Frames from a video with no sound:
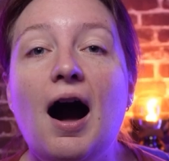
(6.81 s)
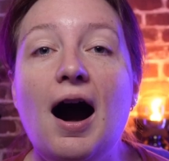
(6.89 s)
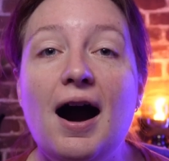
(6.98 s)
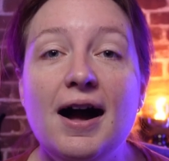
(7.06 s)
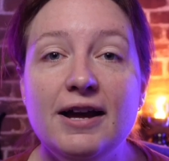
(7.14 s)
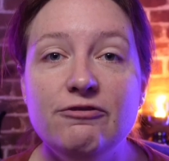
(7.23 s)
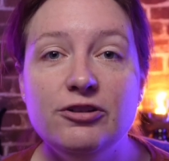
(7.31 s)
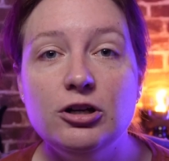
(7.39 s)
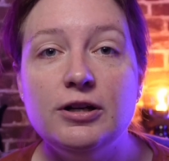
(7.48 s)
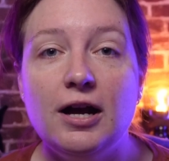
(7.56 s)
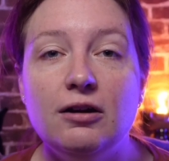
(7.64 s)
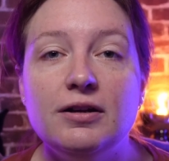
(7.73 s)
I have
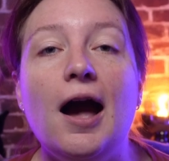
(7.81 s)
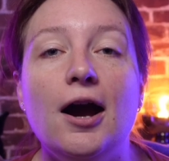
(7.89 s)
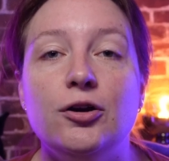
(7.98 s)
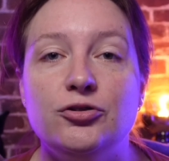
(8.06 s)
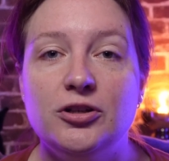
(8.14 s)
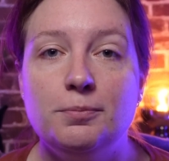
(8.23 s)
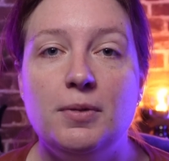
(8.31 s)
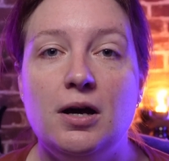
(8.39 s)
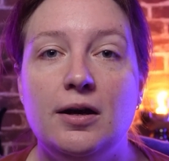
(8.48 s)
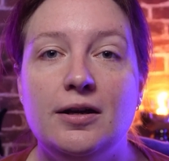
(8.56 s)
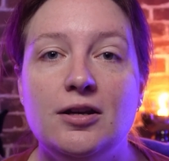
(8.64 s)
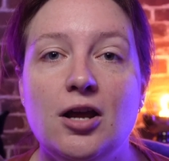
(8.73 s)
figured out how to
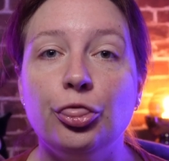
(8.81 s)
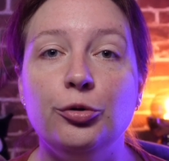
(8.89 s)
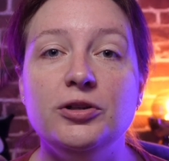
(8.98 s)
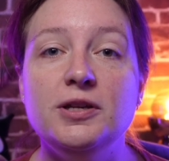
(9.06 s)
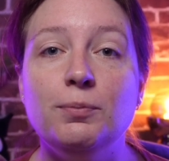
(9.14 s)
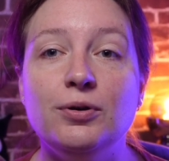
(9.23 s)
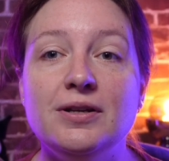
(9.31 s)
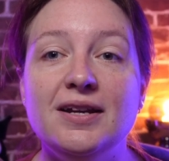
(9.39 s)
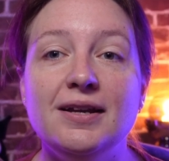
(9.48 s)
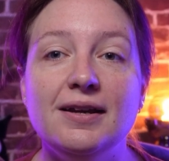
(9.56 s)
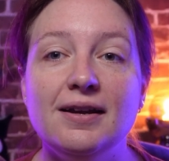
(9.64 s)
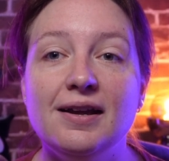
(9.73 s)
combine 3D
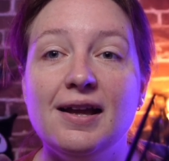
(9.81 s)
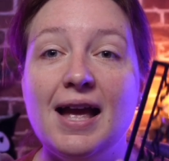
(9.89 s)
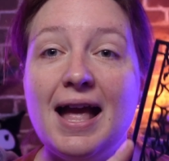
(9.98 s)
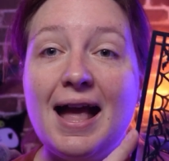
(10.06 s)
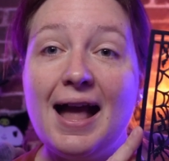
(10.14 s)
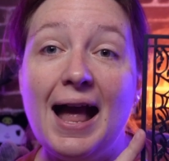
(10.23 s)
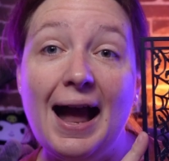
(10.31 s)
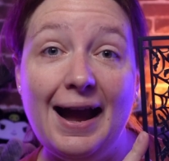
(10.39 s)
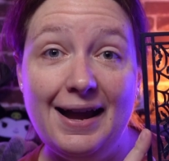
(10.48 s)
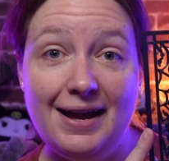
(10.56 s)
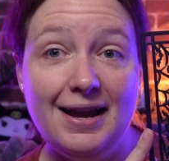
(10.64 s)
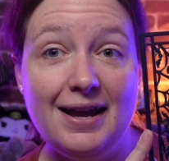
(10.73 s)
printing
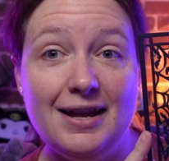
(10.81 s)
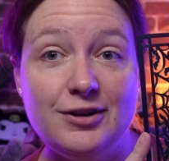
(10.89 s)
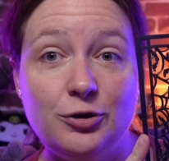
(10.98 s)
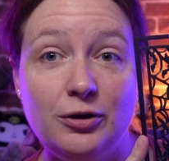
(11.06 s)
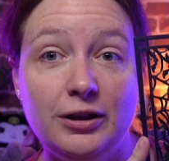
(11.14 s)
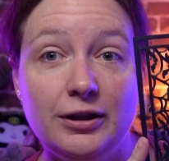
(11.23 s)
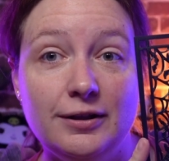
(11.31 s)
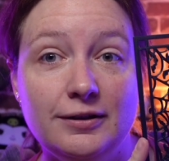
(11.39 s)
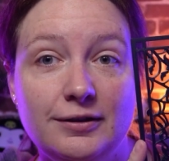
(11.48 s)
and acrylic.